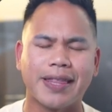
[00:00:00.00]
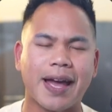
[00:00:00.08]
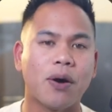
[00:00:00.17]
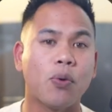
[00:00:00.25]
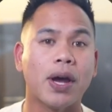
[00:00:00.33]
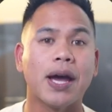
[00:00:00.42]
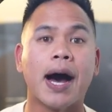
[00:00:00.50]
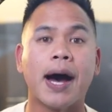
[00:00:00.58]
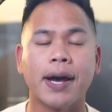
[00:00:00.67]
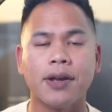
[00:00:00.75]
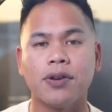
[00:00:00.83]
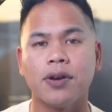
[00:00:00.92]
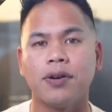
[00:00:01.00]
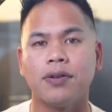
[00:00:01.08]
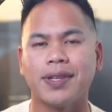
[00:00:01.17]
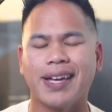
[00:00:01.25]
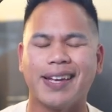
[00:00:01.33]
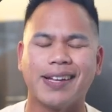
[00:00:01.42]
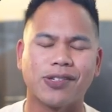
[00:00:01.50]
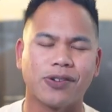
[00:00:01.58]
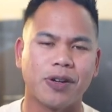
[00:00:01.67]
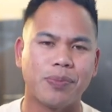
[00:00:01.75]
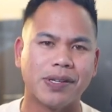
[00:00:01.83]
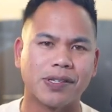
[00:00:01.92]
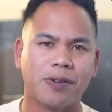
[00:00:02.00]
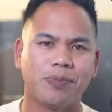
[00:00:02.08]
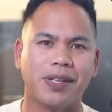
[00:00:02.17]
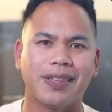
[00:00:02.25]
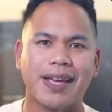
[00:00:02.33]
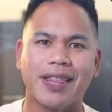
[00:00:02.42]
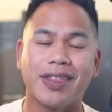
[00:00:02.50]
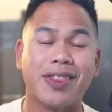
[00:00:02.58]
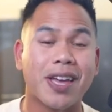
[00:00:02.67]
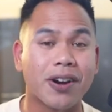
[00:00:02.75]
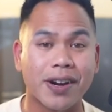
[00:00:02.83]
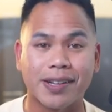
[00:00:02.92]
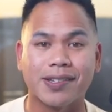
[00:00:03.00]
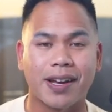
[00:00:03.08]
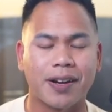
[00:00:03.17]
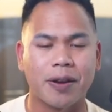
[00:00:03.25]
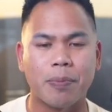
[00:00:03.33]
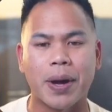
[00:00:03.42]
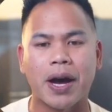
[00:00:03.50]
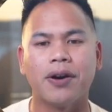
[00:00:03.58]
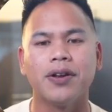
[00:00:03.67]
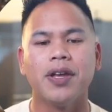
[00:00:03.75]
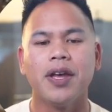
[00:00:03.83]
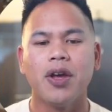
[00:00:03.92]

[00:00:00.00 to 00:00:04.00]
That way I know that it's going to be something that they're excited about,